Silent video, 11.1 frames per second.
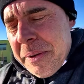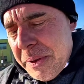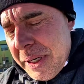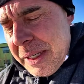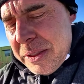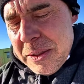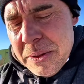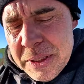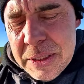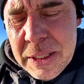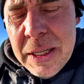what I do
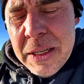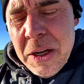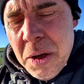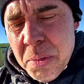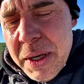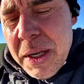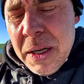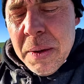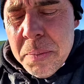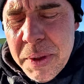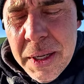is uh, I'll break it
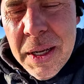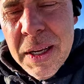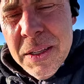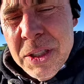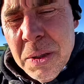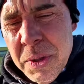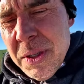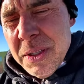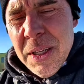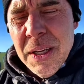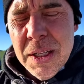up by jumping on
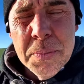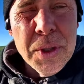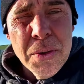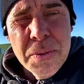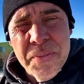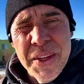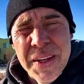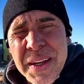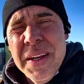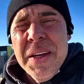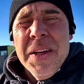the elliptical
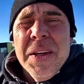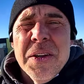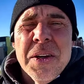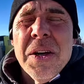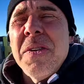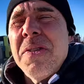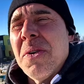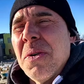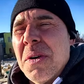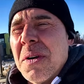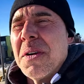
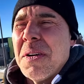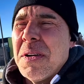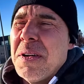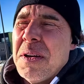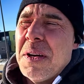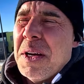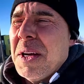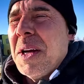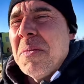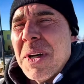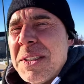for
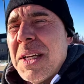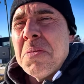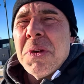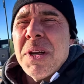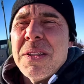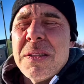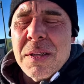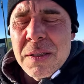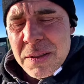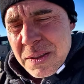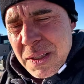probably 10 minutes
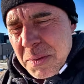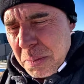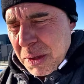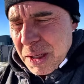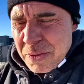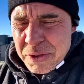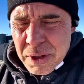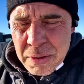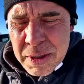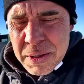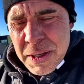just to keep the blood
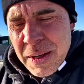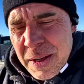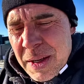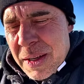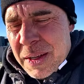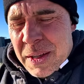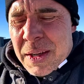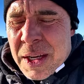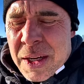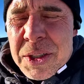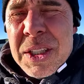flowing
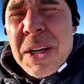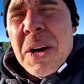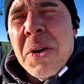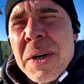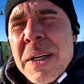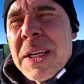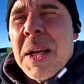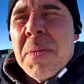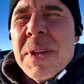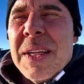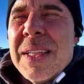energy going and keep
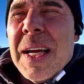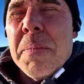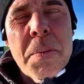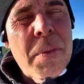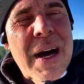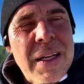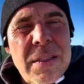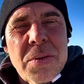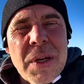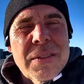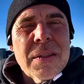get the upper body to
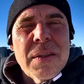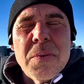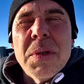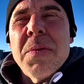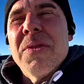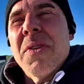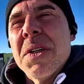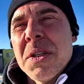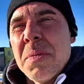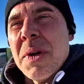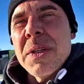rest a little bit before I
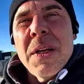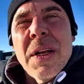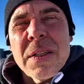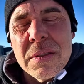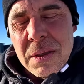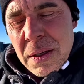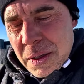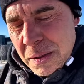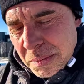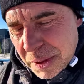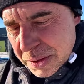jump on the next uh,
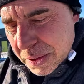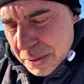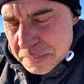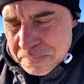muscle